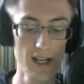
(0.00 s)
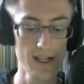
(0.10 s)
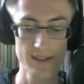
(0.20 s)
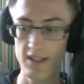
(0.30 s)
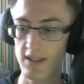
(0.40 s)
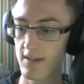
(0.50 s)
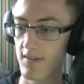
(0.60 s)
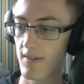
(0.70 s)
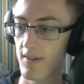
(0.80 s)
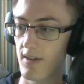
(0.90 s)
see,
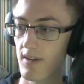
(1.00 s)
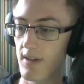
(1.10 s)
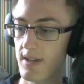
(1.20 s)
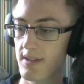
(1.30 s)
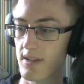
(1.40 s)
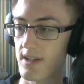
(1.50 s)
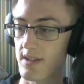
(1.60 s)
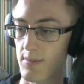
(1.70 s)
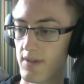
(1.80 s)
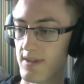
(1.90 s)
here's
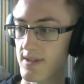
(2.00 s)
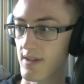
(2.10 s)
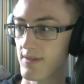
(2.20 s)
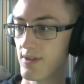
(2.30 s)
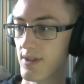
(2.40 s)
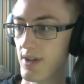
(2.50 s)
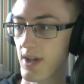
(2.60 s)
a bit of insight for you.